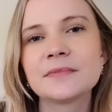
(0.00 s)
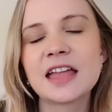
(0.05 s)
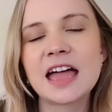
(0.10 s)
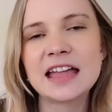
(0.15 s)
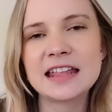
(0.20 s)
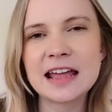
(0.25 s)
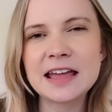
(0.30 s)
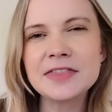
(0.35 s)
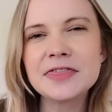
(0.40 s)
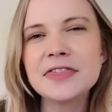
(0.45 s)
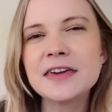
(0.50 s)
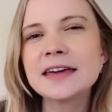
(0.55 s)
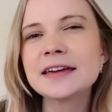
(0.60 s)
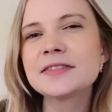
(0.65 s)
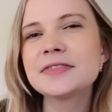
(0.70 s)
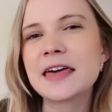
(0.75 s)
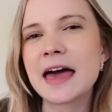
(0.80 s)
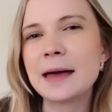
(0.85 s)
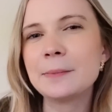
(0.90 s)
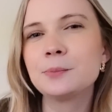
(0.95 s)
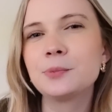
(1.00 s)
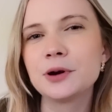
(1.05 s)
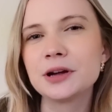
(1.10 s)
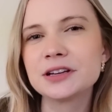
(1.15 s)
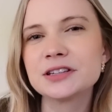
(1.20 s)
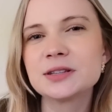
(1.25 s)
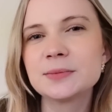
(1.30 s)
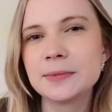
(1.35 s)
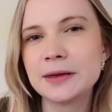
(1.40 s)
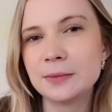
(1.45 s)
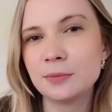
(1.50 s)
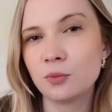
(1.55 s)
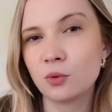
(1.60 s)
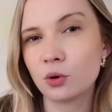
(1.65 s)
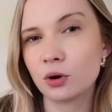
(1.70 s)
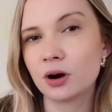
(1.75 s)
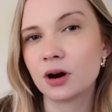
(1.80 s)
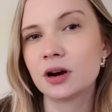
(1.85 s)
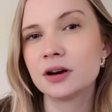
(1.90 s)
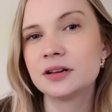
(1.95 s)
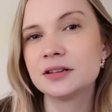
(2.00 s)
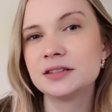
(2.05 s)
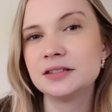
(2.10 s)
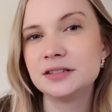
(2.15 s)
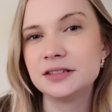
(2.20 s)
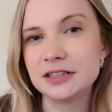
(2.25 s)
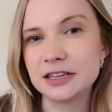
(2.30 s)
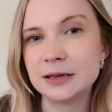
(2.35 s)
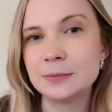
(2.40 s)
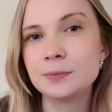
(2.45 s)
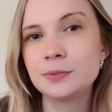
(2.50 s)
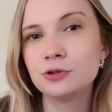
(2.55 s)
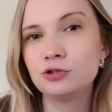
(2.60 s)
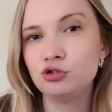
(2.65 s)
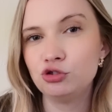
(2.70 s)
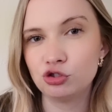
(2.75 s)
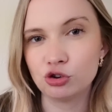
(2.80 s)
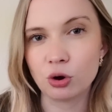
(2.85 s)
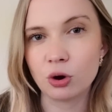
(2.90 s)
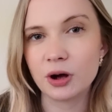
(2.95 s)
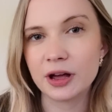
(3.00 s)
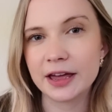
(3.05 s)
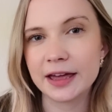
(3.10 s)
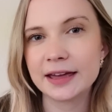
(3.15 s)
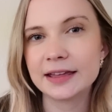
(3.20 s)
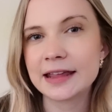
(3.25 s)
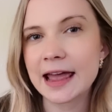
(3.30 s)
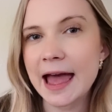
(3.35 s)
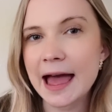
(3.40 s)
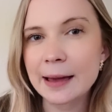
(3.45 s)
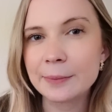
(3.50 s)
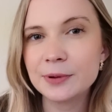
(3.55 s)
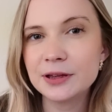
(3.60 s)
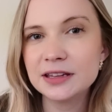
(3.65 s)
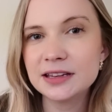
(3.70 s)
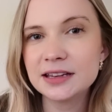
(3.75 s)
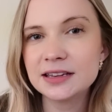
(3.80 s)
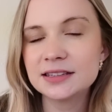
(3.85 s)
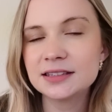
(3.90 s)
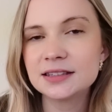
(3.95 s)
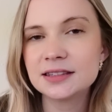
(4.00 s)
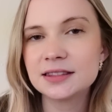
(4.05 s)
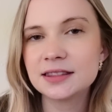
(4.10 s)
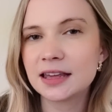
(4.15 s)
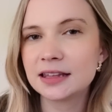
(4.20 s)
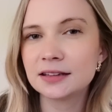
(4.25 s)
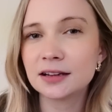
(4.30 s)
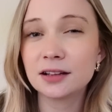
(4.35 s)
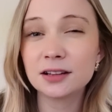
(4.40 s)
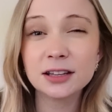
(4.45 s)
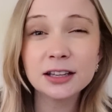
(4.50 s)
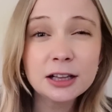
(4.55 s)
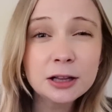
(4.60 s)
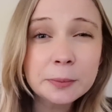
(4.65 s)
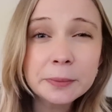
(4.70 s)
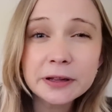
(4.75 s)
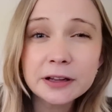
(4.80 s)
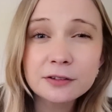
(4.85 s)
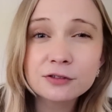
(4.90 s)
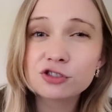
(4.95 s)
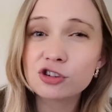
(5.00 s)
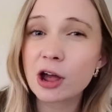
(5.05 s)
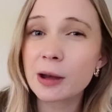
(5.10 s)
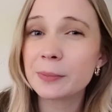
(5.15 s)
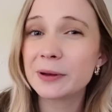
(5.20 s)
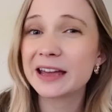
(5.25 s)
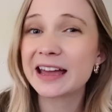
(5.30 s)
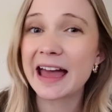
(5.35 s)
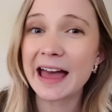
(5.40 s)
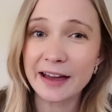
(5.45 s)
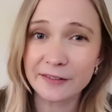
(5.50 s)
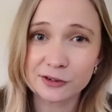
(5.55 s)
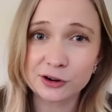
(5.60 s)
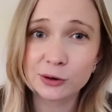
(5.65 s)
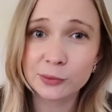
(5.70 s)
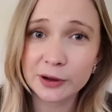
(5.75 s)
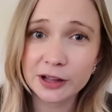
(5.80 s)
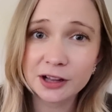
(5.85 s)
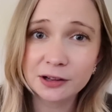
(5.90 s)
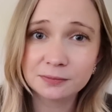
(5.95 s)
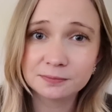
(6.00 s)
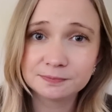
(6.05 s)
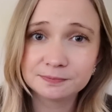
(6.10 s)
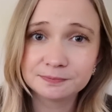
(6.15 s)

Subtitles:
And I think that brings me more deep joy and happiness than a little bit of shopping ever will.